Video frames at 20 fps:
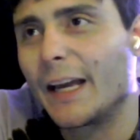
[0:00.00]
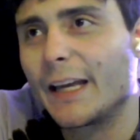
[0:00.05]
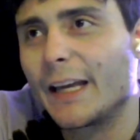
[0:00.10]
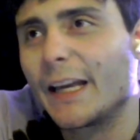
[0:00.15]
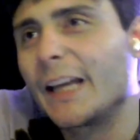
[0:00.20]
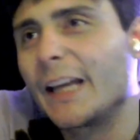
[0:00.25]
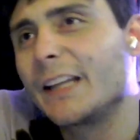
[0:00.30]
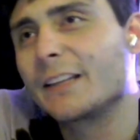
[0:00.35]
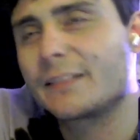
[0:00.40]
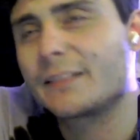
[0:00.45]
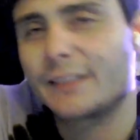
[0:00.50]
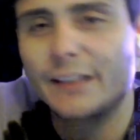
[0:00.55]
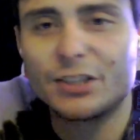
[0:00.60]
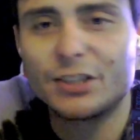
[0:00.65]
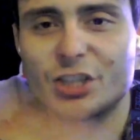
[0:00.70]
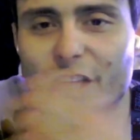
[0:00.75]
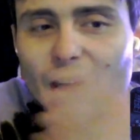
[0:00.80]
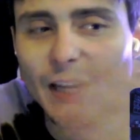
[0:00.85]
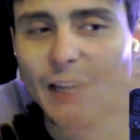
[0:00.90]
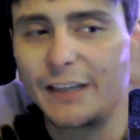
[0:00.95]
The
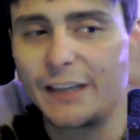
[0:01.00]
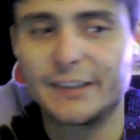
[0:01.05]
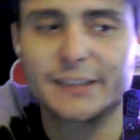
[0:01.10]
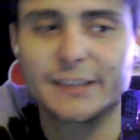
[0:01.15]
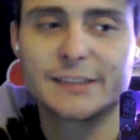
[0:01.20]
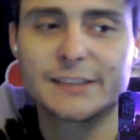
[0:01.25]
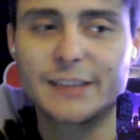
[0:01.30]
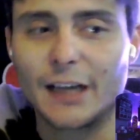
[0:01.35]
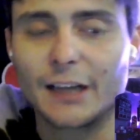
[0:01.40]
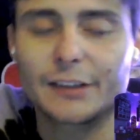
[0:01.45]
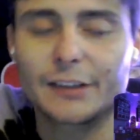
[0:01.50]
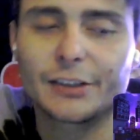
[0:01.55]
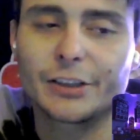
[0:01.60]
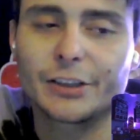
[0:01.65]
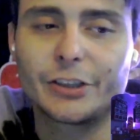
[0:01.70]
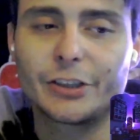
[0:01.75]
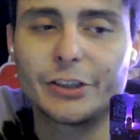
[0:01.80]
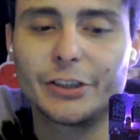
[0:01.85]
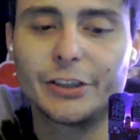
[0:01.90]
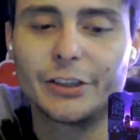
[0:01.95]
CGI does not
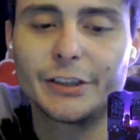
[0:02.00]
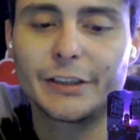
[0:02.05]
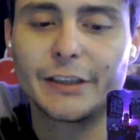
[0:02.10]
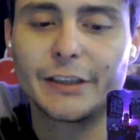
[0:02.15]
look good